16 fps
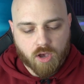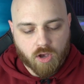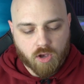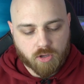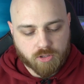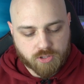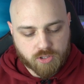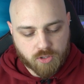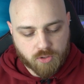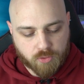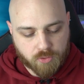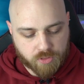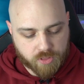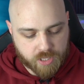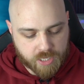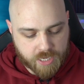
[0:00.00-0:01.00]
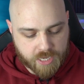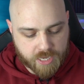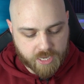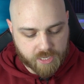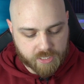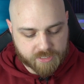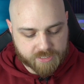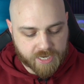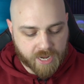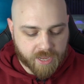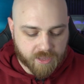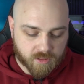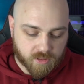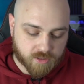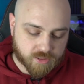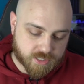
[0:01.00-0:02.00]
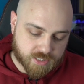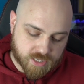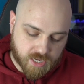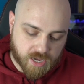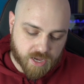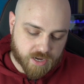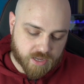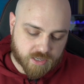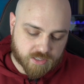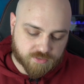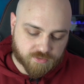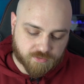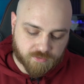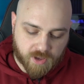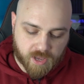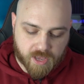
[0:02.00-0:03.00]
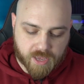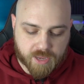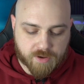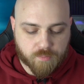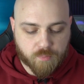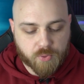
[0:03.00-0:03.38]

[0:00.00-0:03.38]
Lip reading: Also, the dial on the side is fine,